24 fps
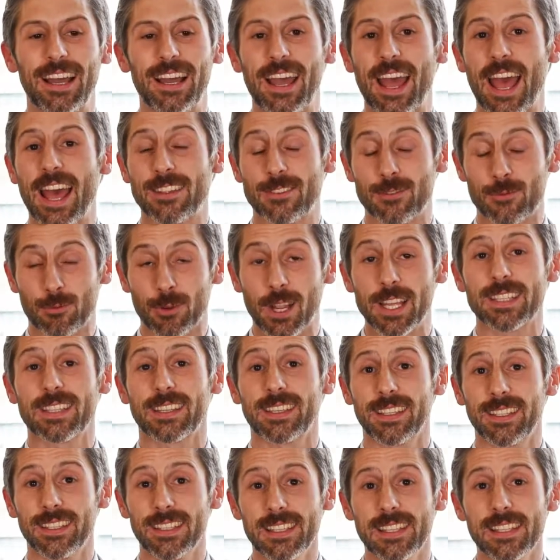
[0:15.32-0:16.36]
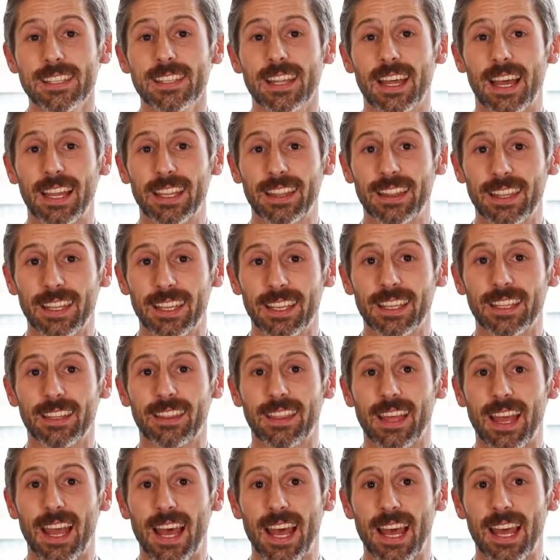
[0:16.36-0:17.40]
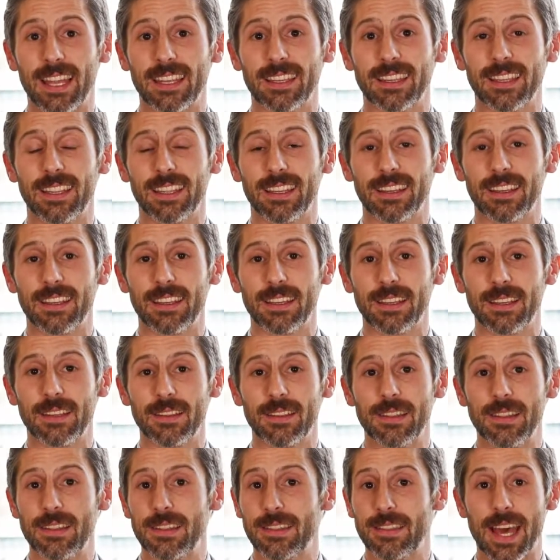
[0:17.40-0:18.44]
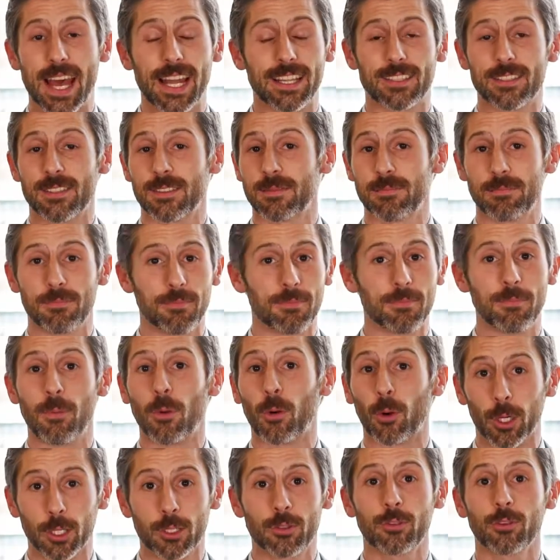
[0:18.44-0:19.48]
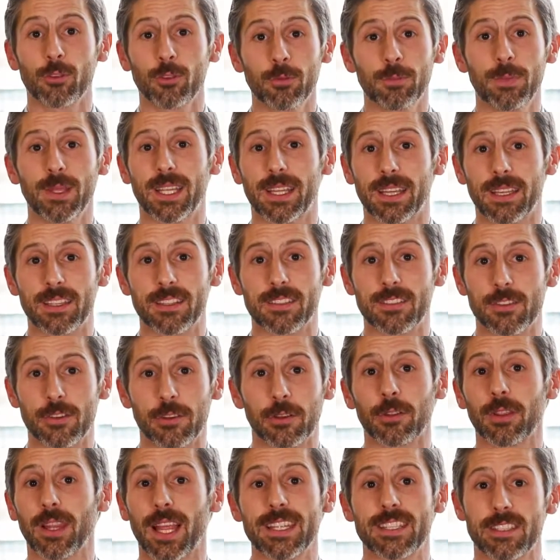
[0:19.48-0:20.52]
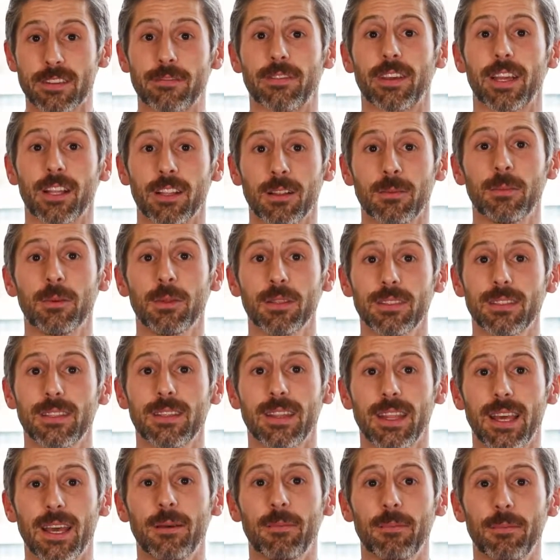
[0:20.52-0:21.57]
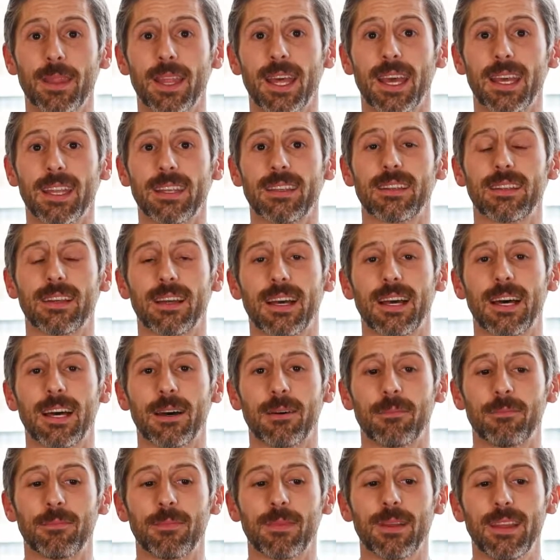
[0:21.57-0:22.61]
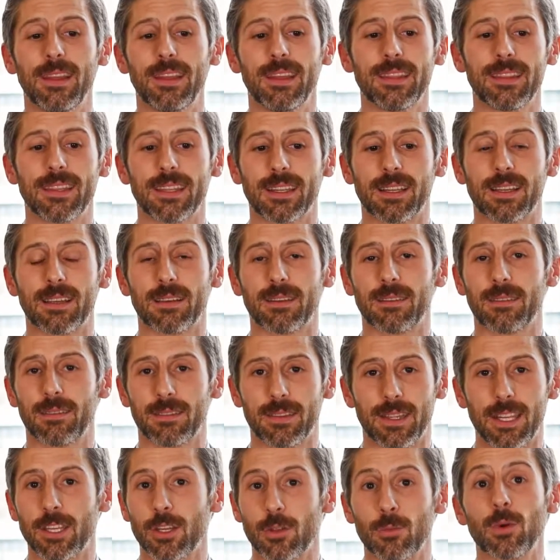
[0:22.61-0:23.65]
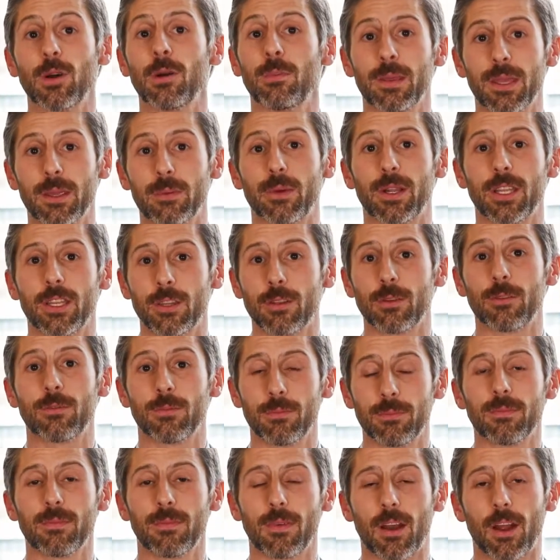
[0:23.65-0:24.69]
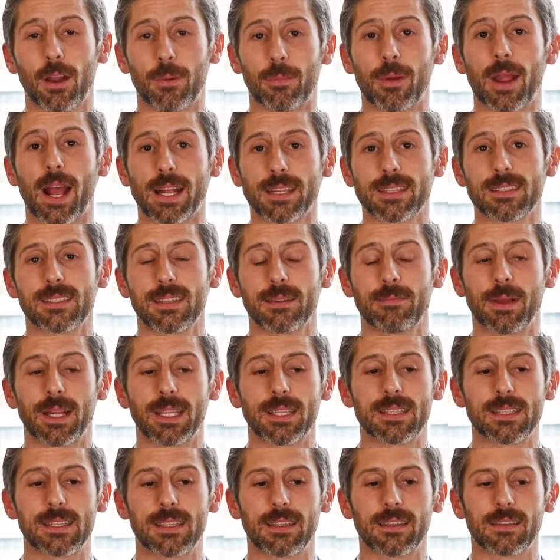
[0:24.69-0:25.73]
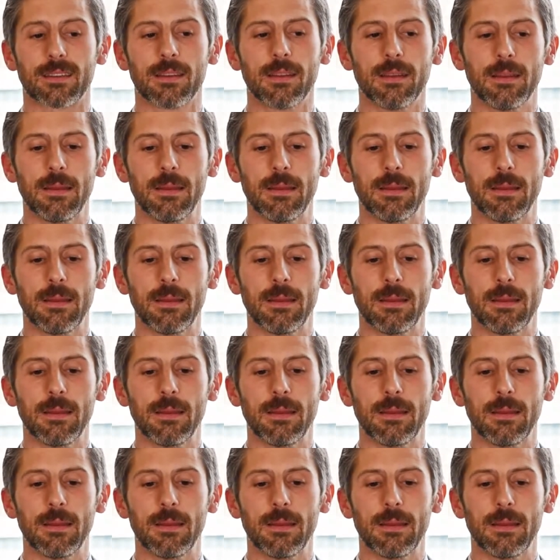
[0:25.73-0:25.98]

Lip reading: As residents, I think that that's more true because you're less available to them than you will be when you are practicing medicine.